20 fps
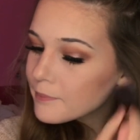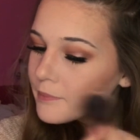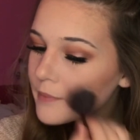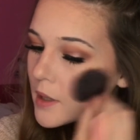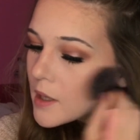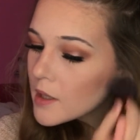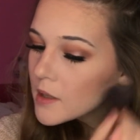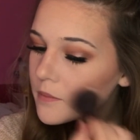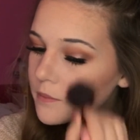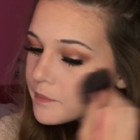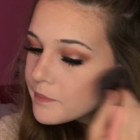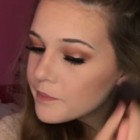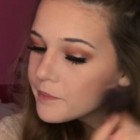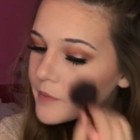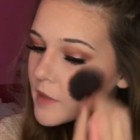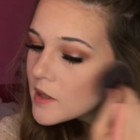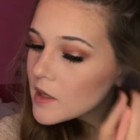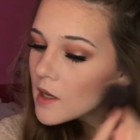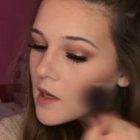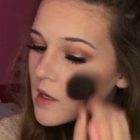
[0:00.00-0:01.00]
but
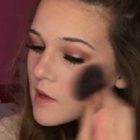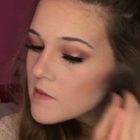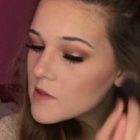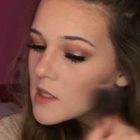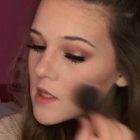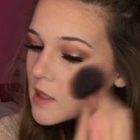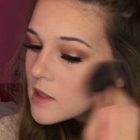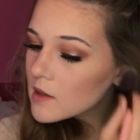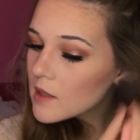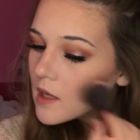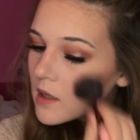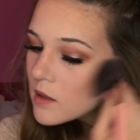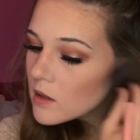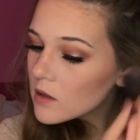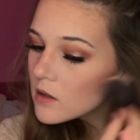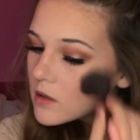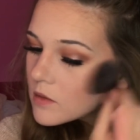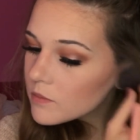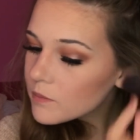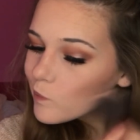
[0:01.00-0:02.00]
I think it gives it like that
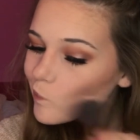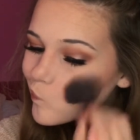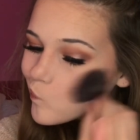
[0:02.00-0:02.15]
little